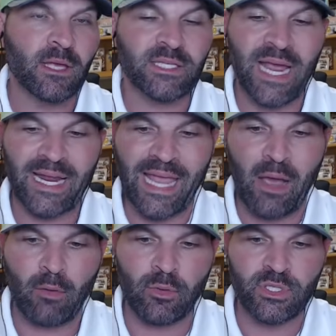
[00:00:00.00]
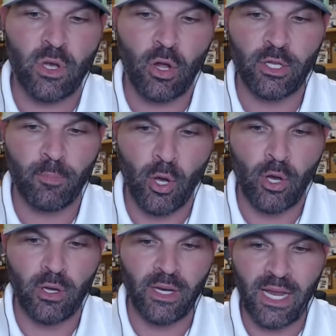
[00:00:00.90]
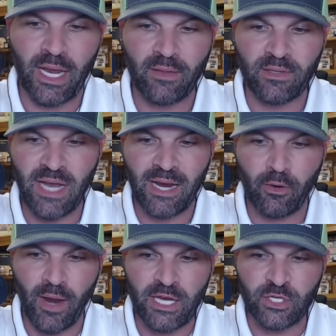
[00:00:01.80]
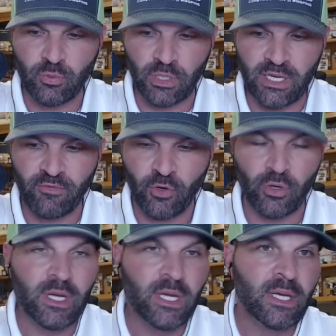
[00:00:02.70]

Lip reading: Zach Cowan was called upon, and the Tiger ace reliever